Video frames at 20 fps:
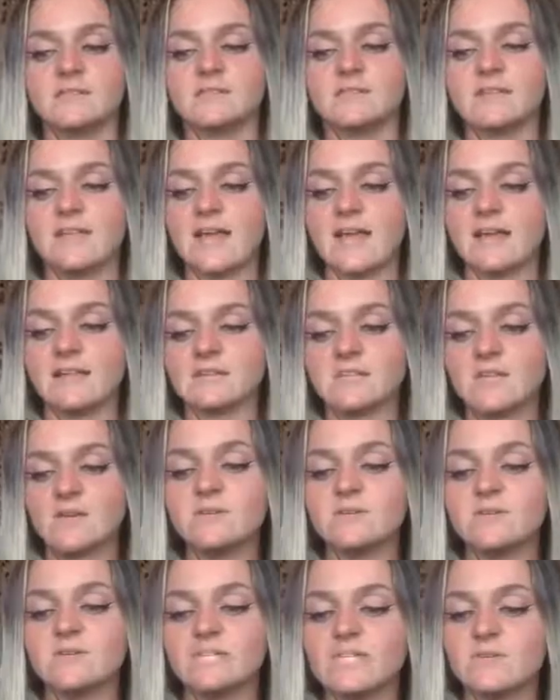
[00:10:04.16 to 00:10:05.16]
yeah, it's
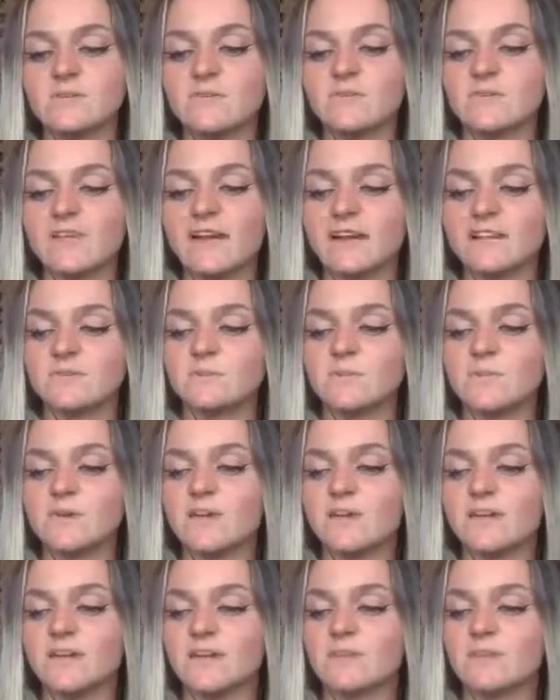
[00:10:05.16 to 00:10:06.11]
only the tip of the iceberg,